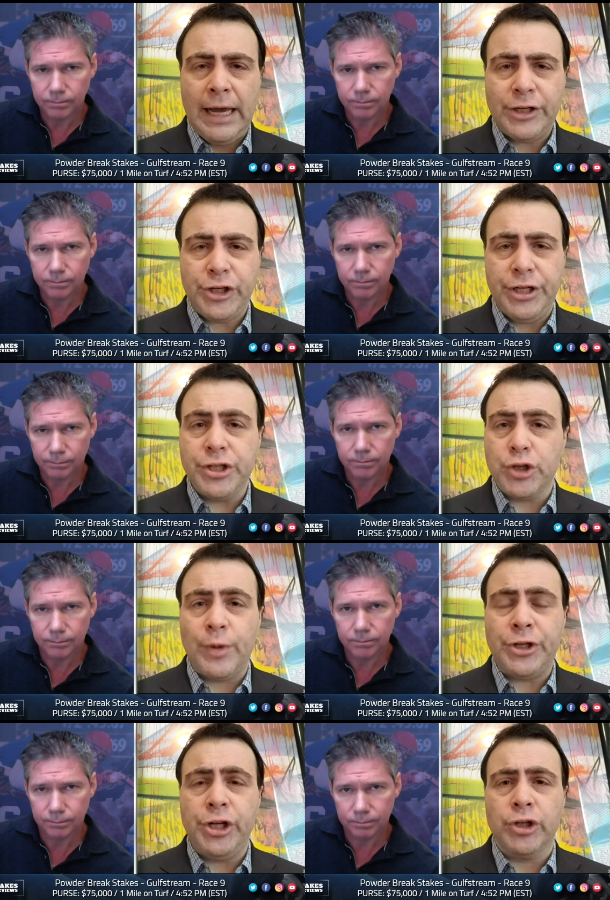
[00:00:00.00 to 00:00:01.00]
Speaker 1: as she is as
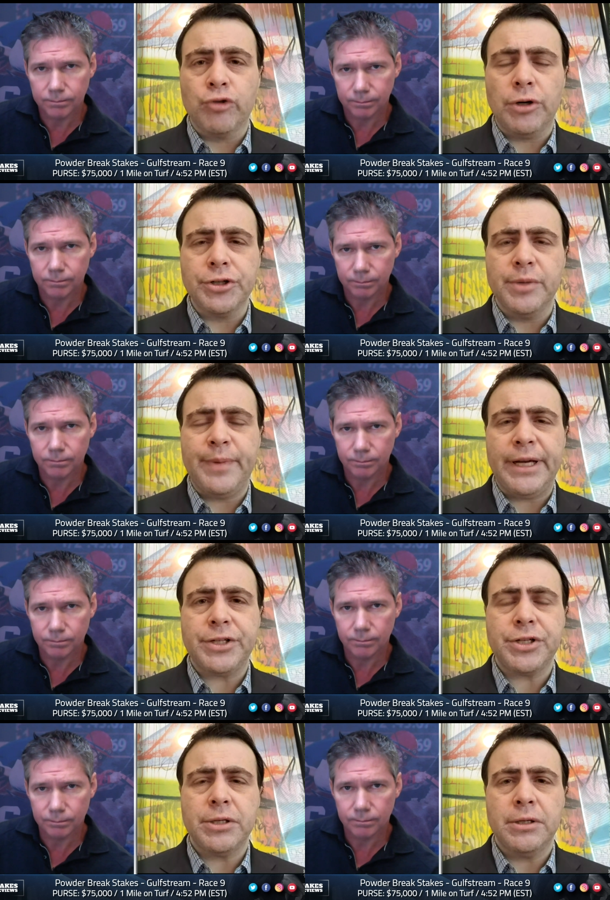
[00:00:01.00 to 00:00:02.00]
when she controls the
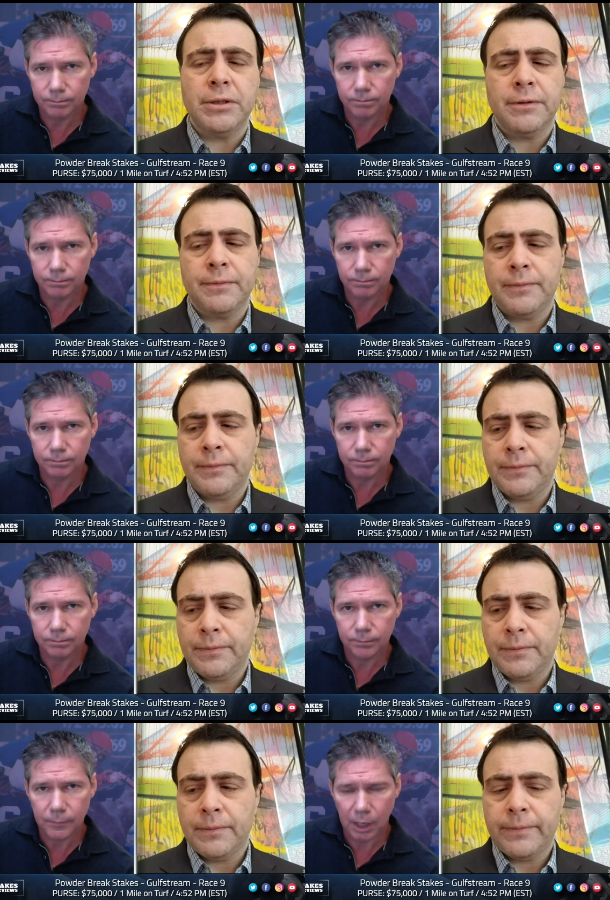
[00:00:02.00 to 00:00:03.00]
pace.
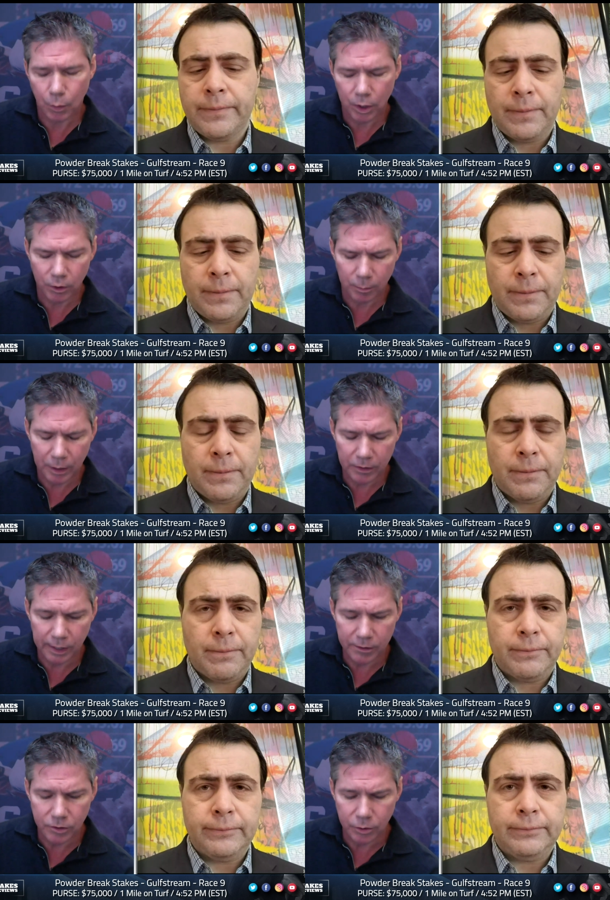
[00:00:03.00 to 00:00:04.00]
I wonder
Speaker 2: about
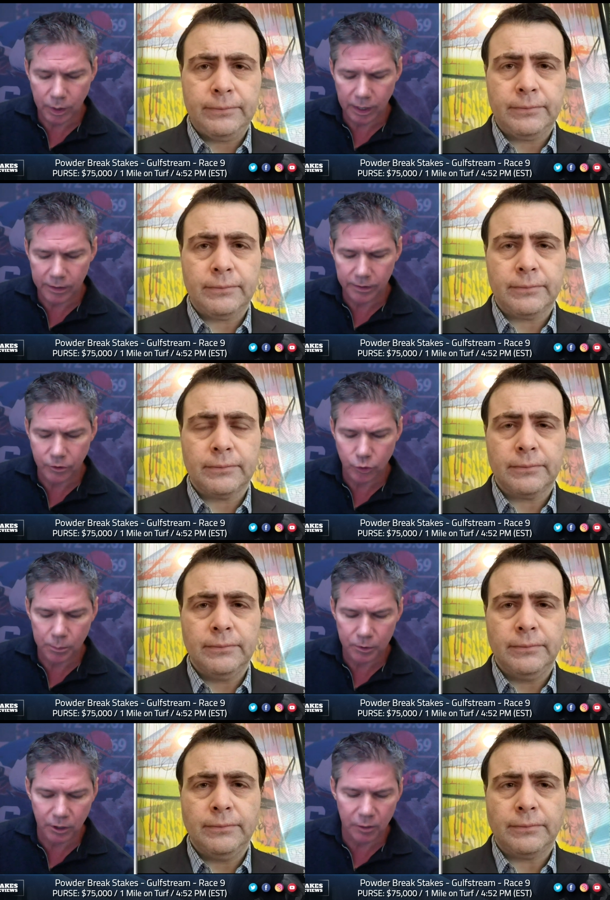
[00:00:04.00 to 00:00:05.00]
that too. I, I think
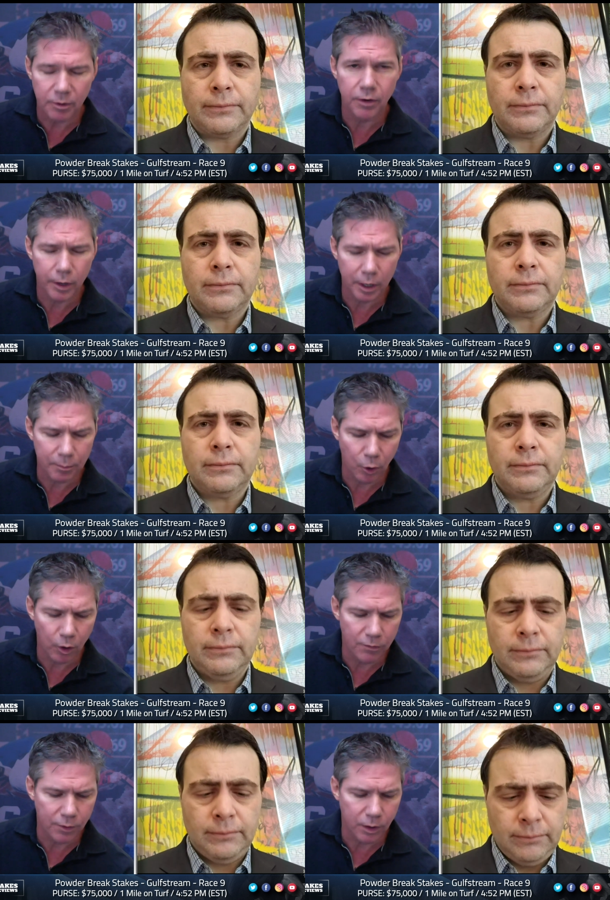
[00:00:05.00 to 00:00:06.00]
trips are going to be very
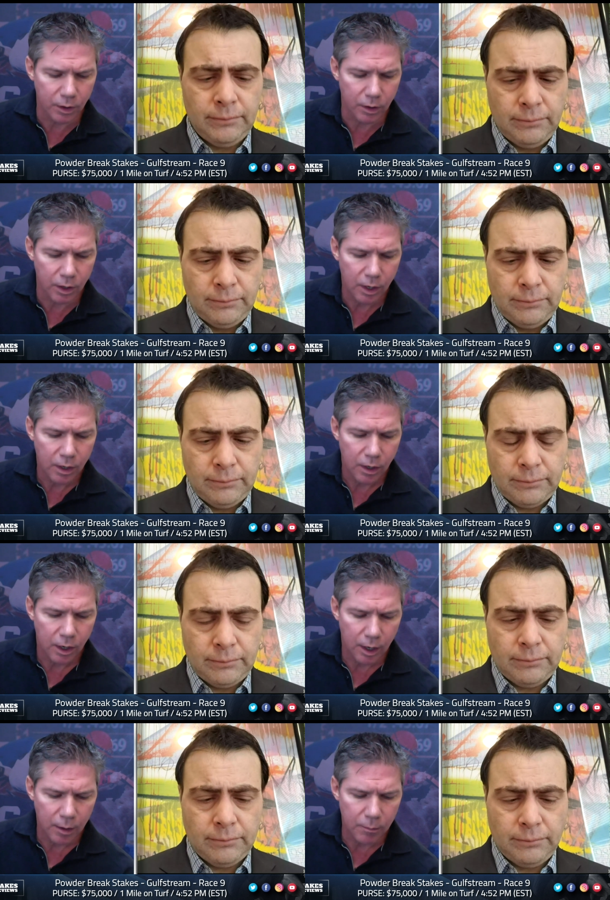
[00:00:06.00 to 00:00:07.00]
important for her.
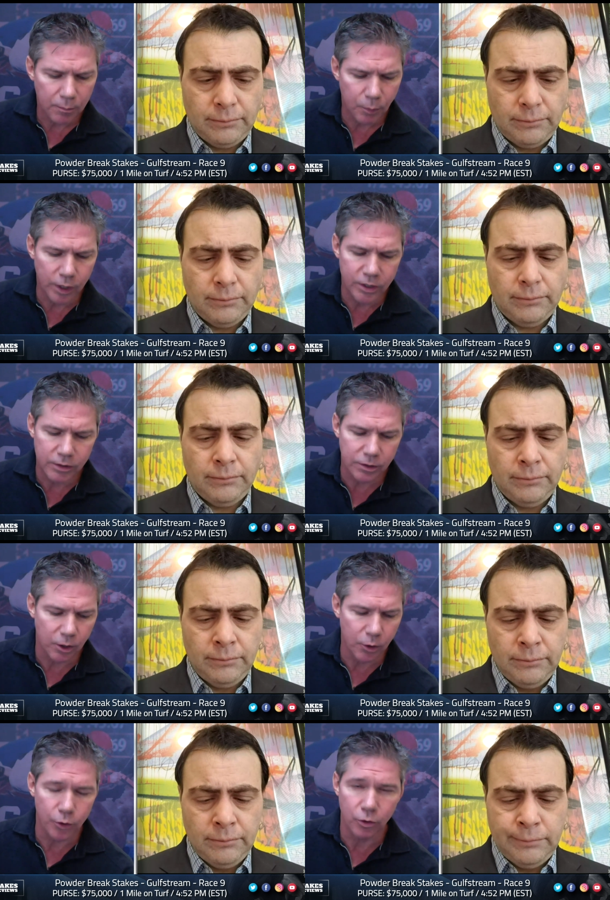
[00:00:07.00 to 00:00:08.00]
Um, boy, she's
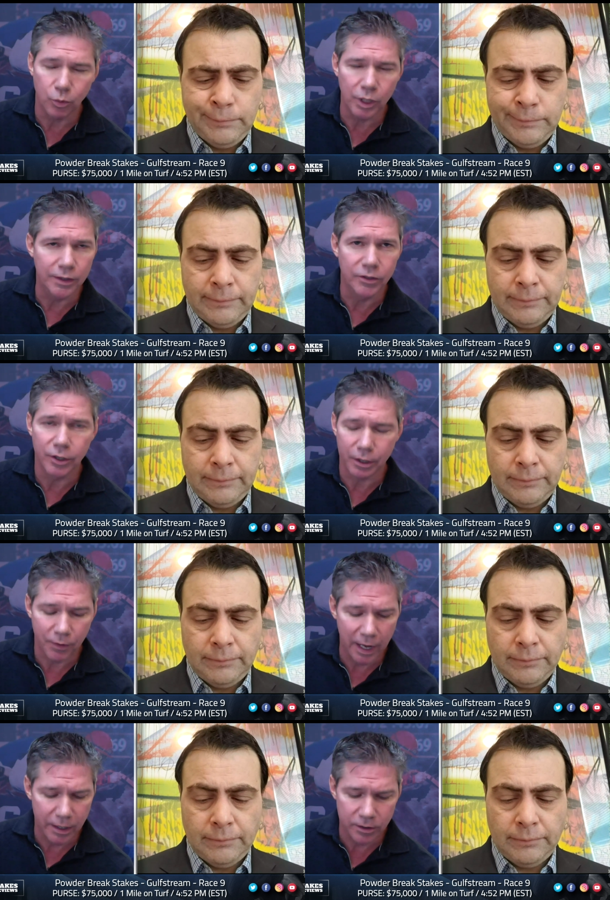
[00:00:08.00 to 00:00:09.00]
another horse who really took
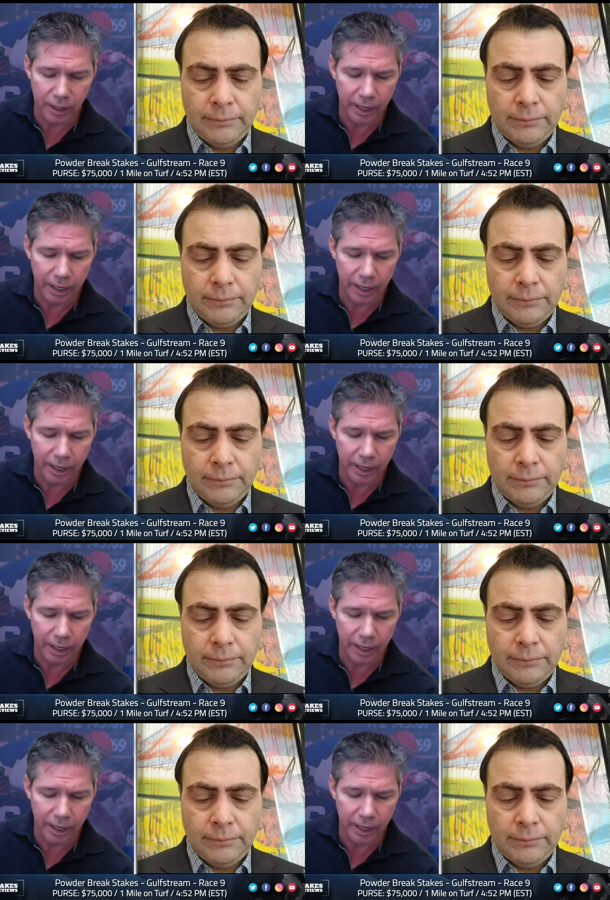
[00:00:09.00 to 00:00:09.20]
advantage